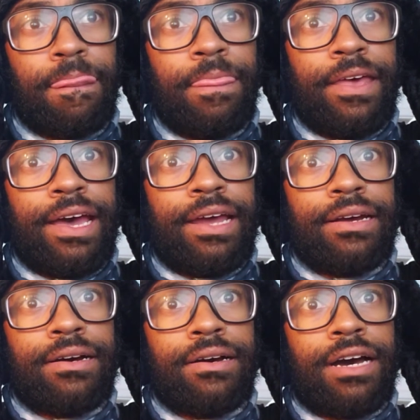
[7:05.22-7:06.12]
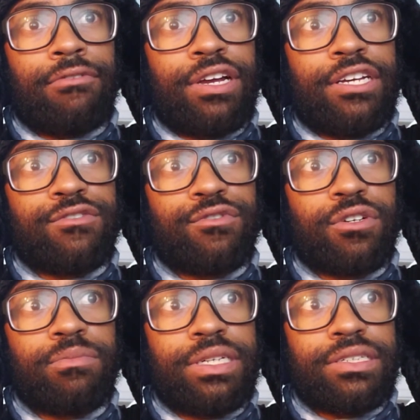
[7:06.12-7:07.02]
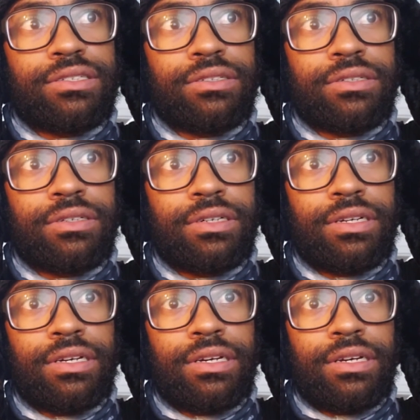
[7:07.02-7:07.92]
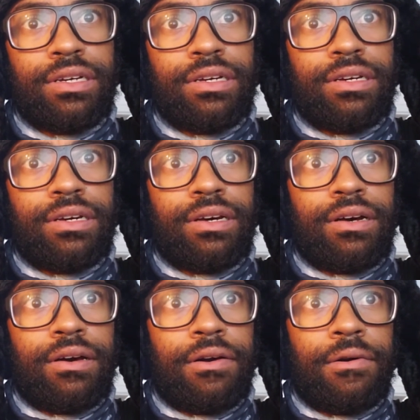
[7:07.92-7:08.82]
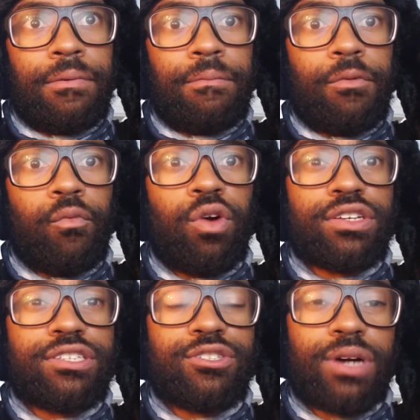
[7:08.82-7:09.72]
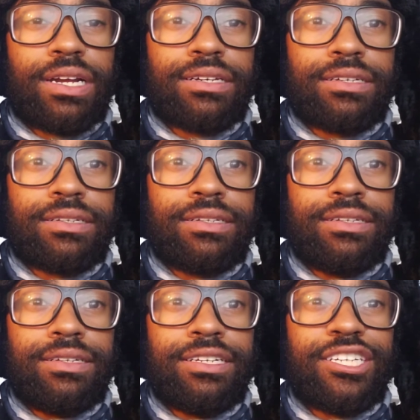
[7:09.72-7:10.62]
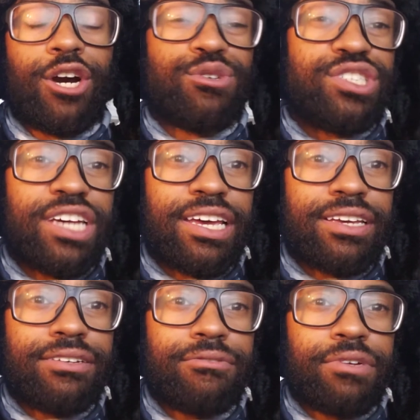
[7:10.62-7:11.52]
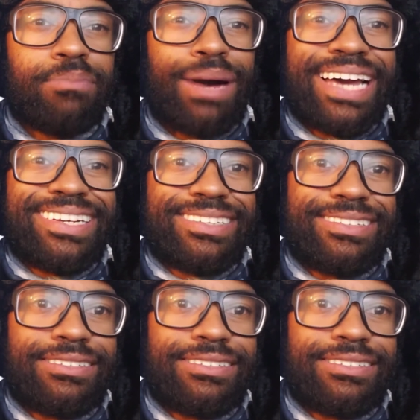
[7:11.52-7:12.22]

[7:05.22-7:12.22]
that Iran's foreign minister wants to try to negotiate with Biden.